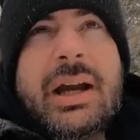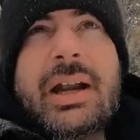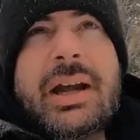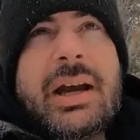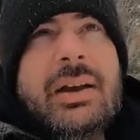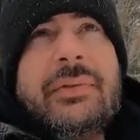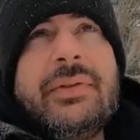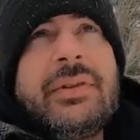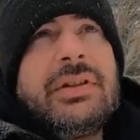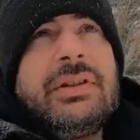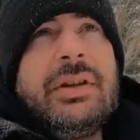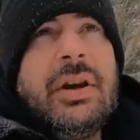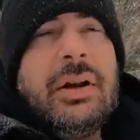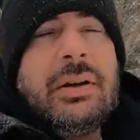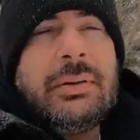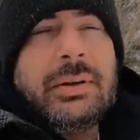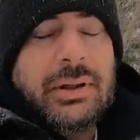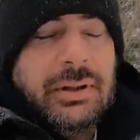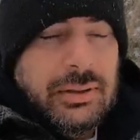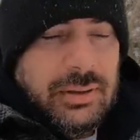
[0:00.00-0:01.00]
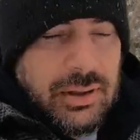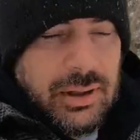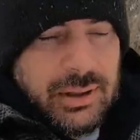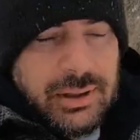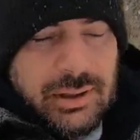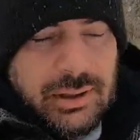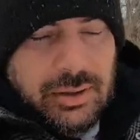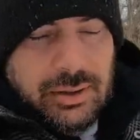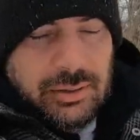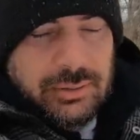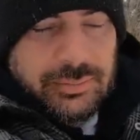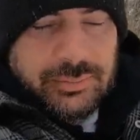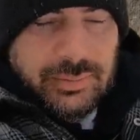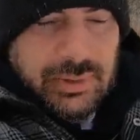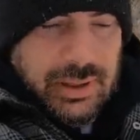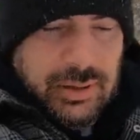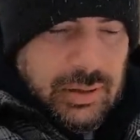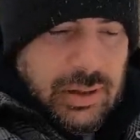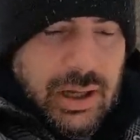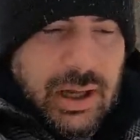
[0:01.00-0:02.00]
gotta have the sun, uh, you know?
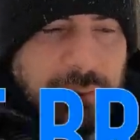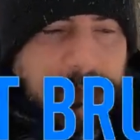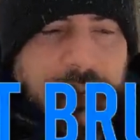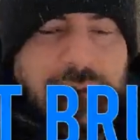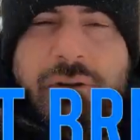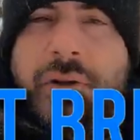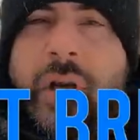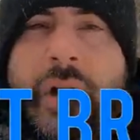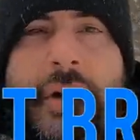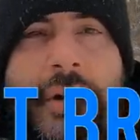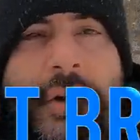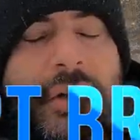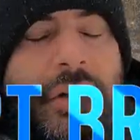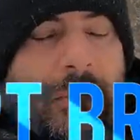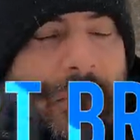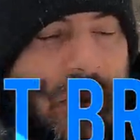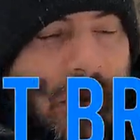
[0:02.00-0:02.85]
I don't know how much longer I'm